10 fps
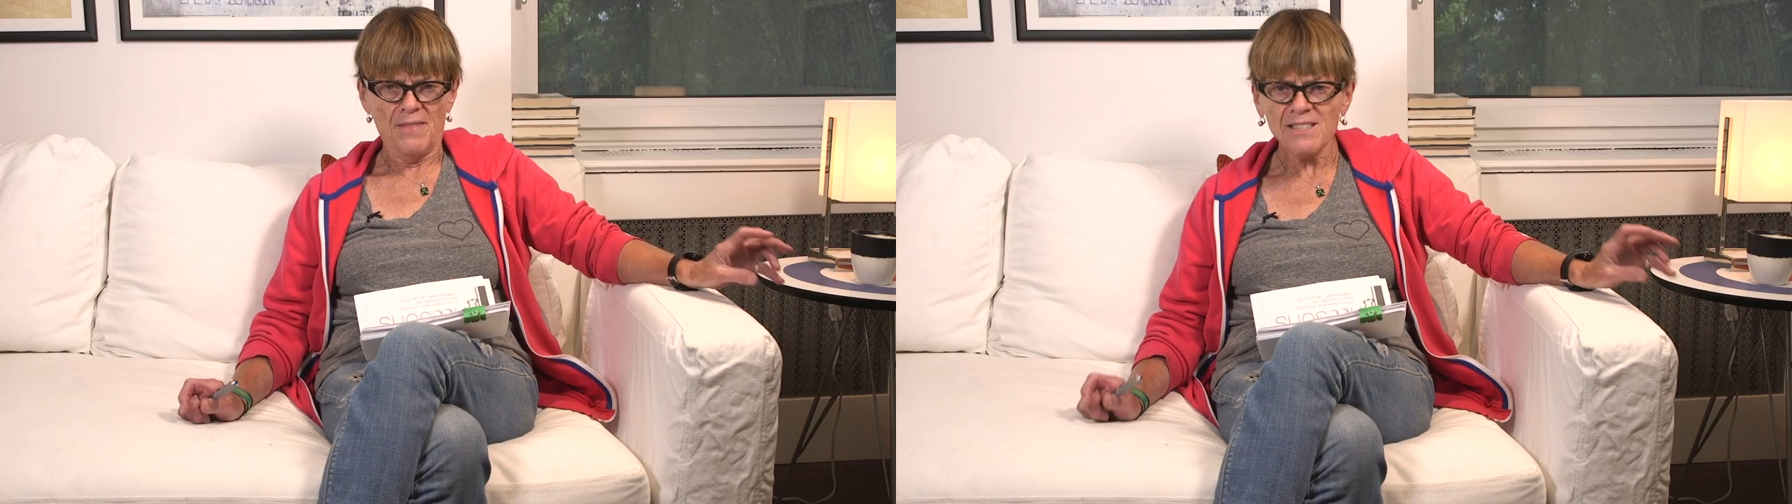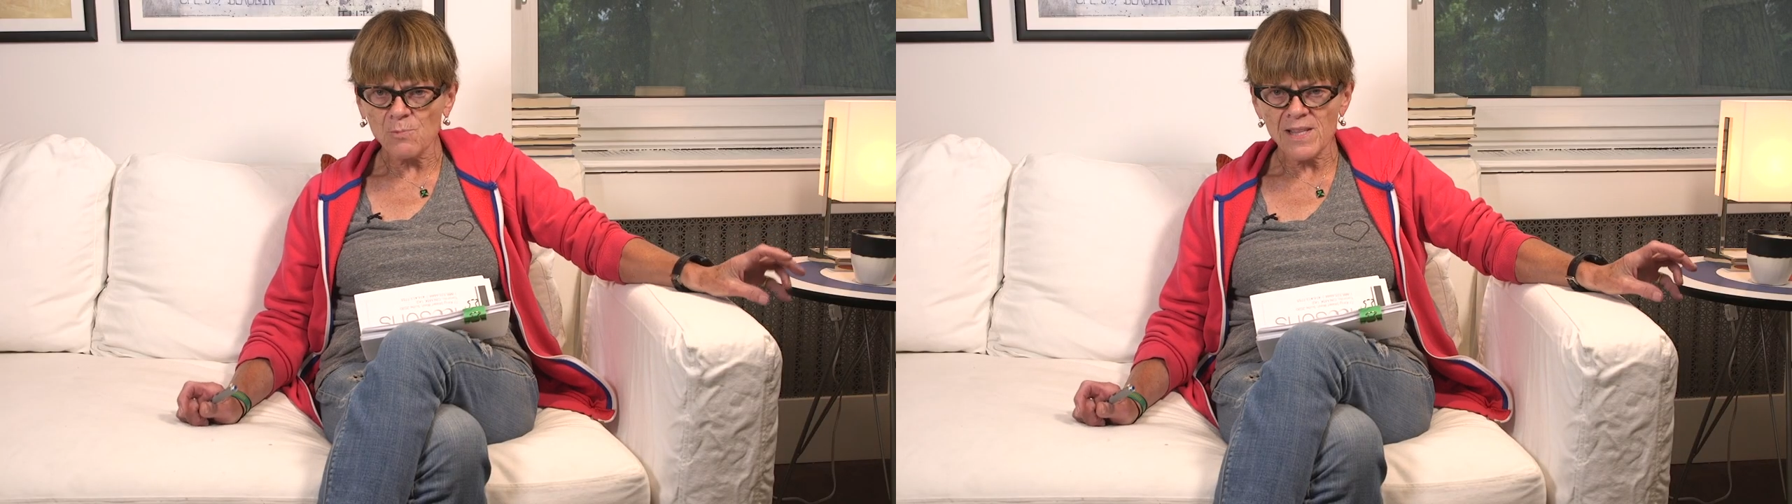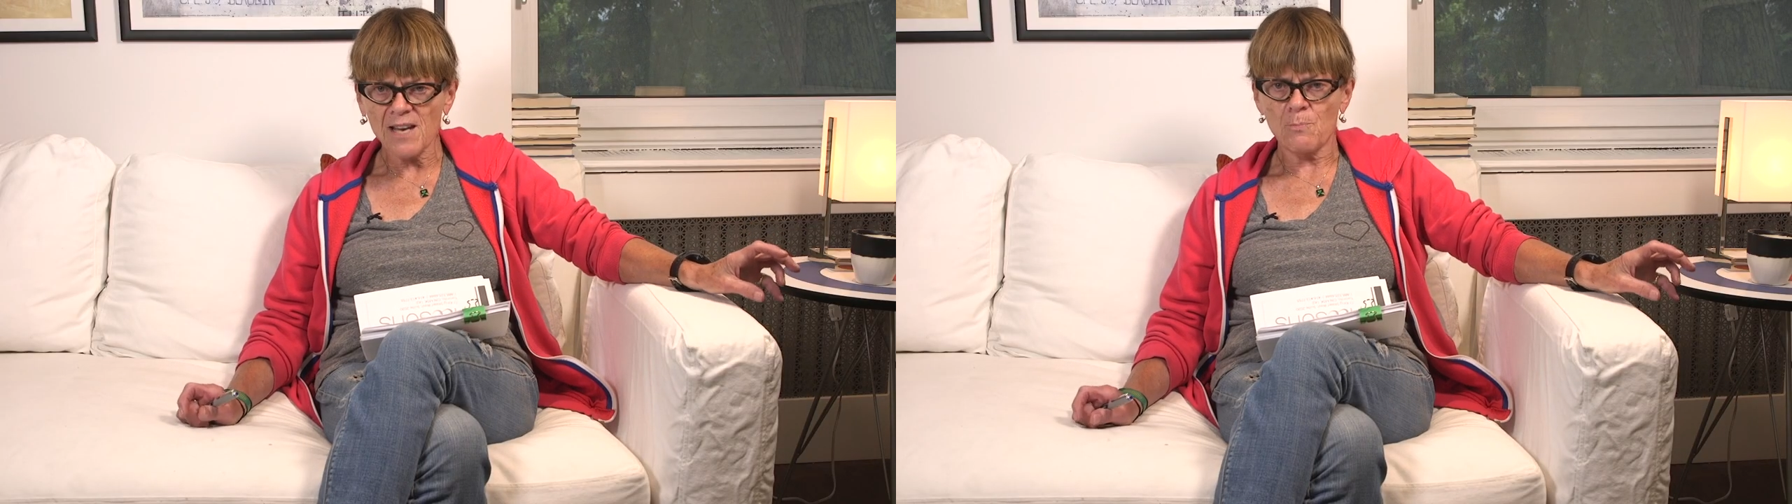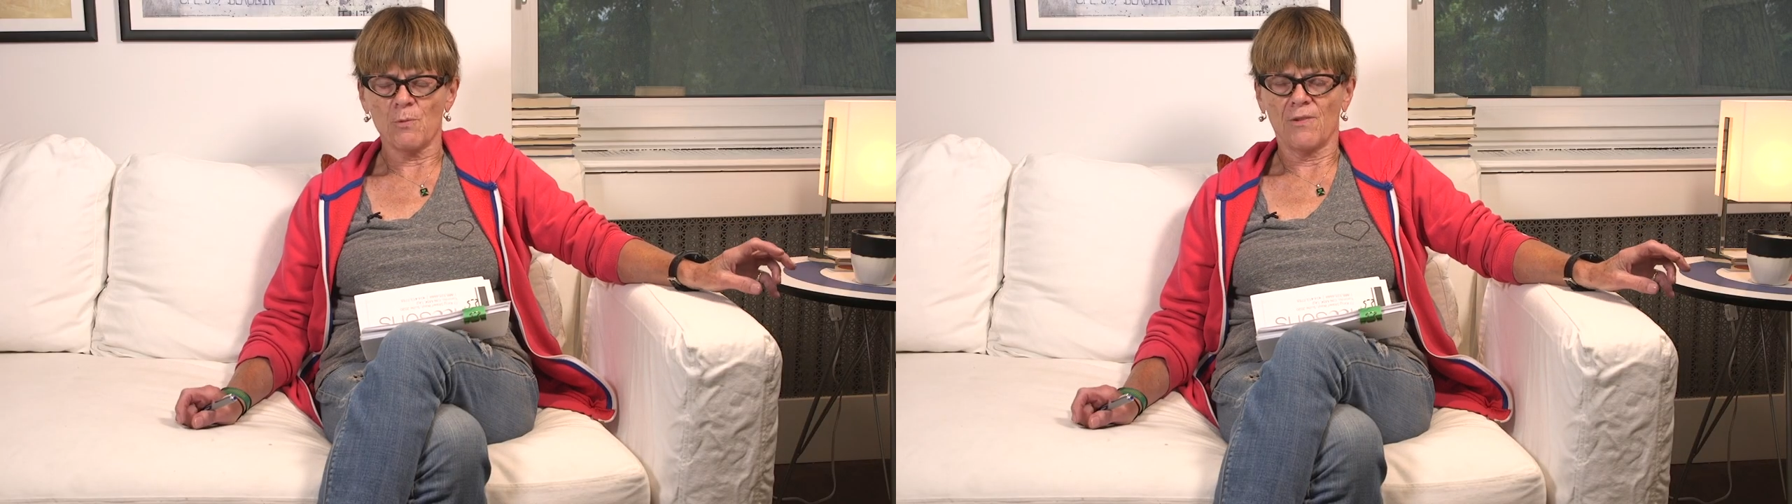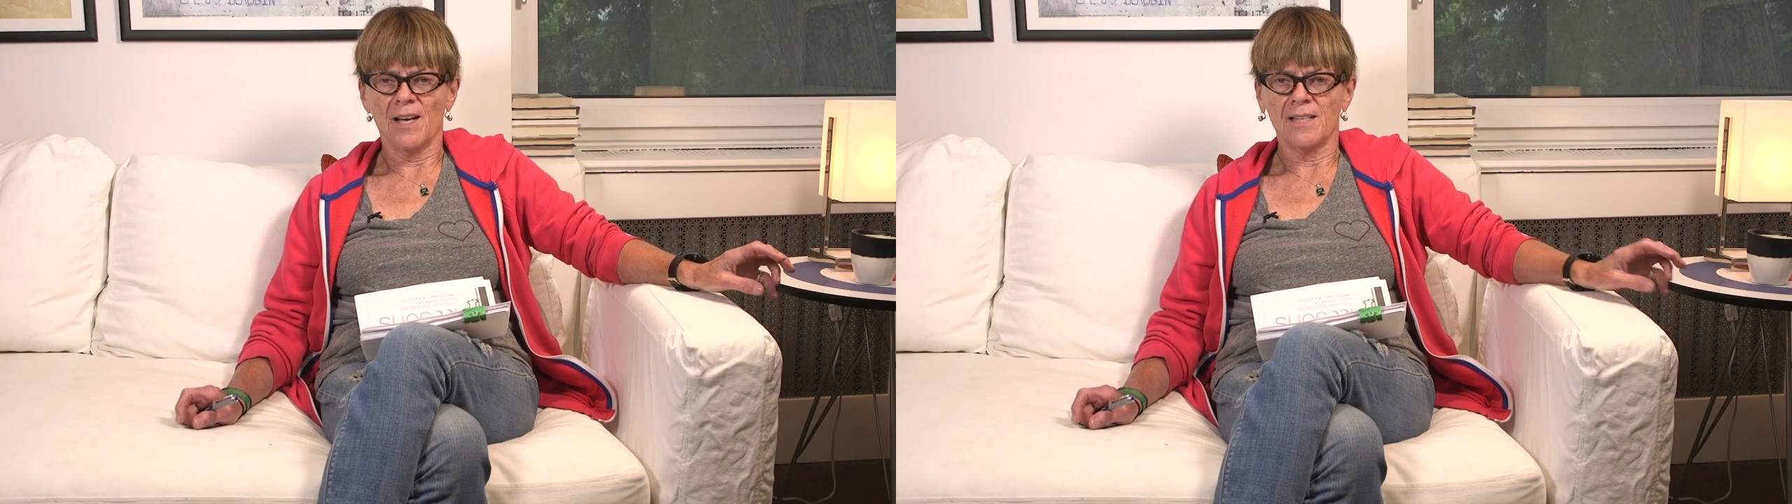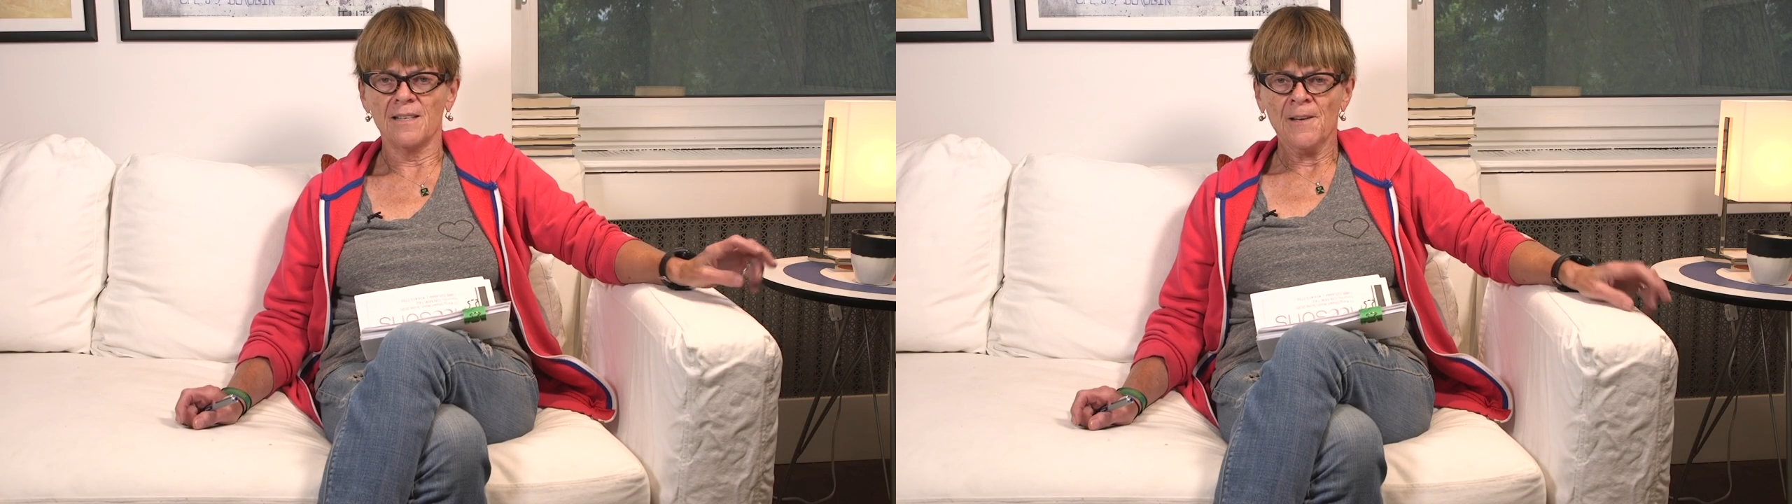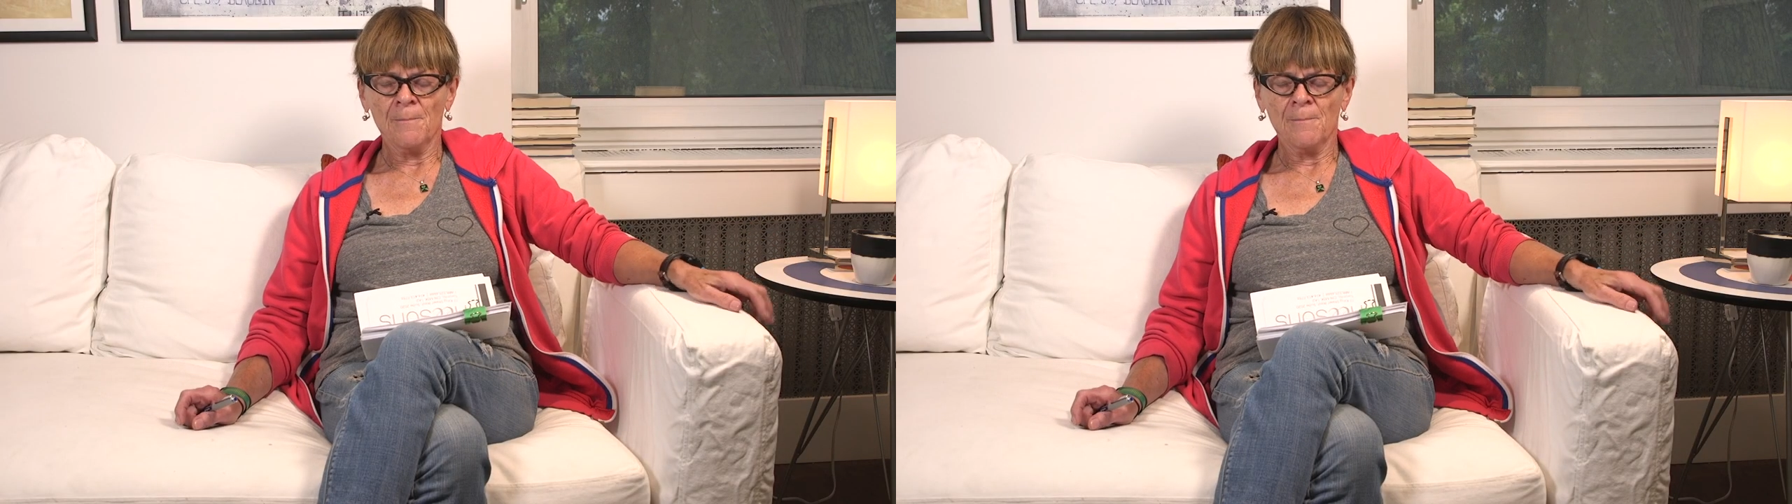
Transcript: That's what they provide.